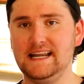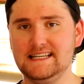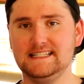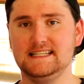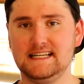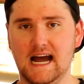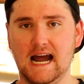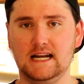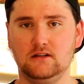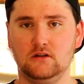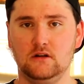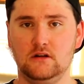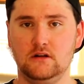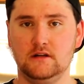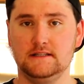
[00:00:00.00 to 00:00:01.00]
does the
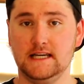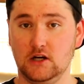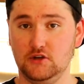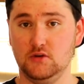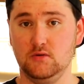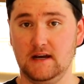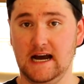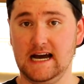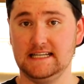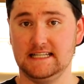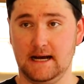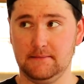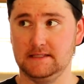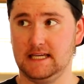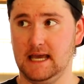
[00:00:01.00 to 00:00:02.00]
title tell you guys
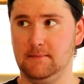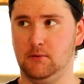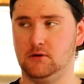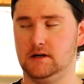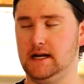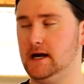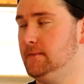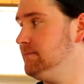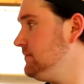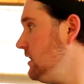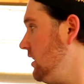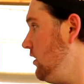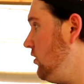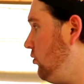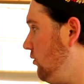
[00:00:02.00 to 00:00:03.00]
that I'm a skateboarder now?
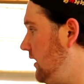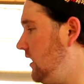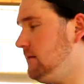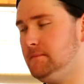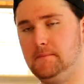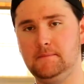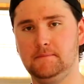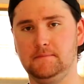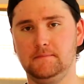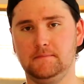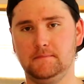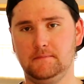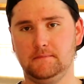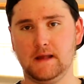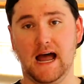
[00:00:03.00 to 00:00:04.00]
Well,
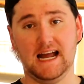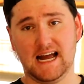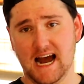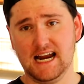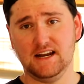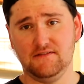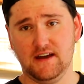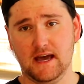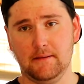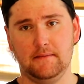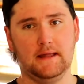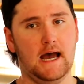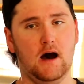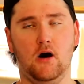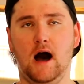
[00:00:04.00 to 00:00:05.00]
I kind of
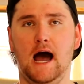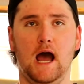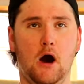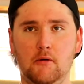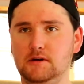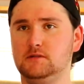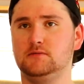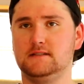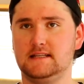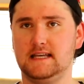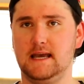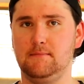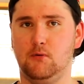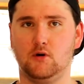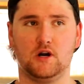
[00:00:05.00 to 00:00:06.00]
am. Now, I always was a
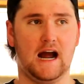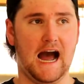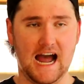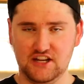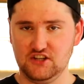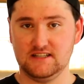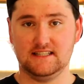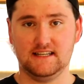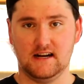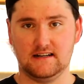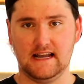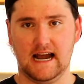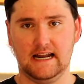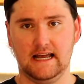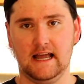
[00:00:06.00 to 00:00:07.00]
skateboarder. I just
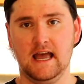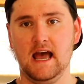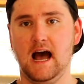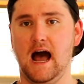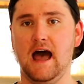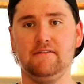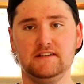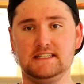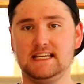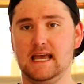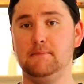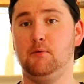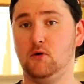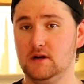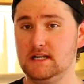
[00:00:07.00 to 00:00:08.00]
sucked at it. I haven't
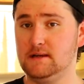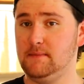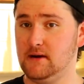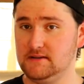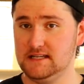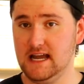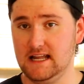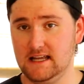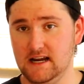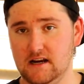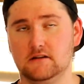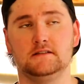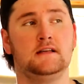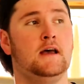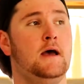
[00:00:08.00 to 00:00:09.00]
skateboarded in about 10
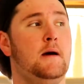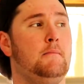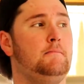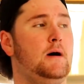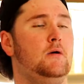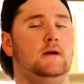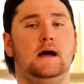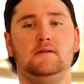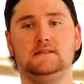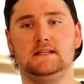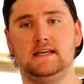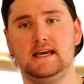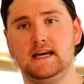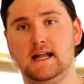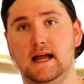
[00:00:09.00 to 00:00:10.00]
years. But when I was a
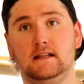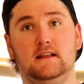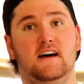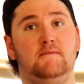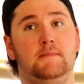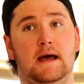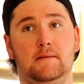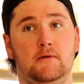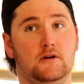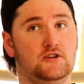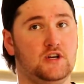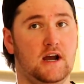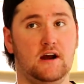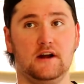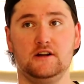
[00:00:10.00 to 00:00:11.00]
kid, I loved Bam
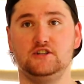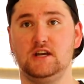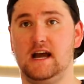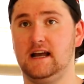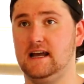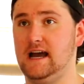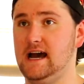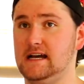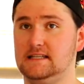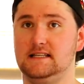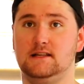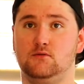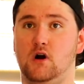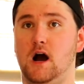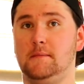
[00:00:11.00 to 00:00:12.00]
Margera, Jackass,
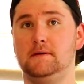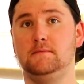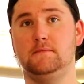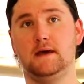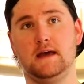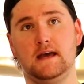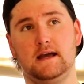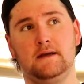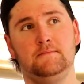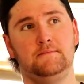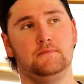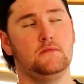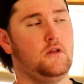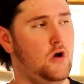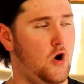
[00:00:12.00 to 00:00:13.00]
then Robin Big,
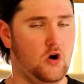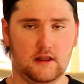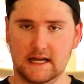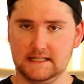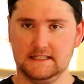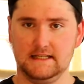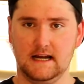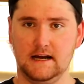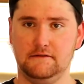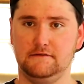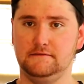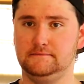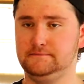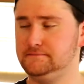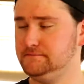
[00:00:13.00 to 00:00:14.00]
all that stuff.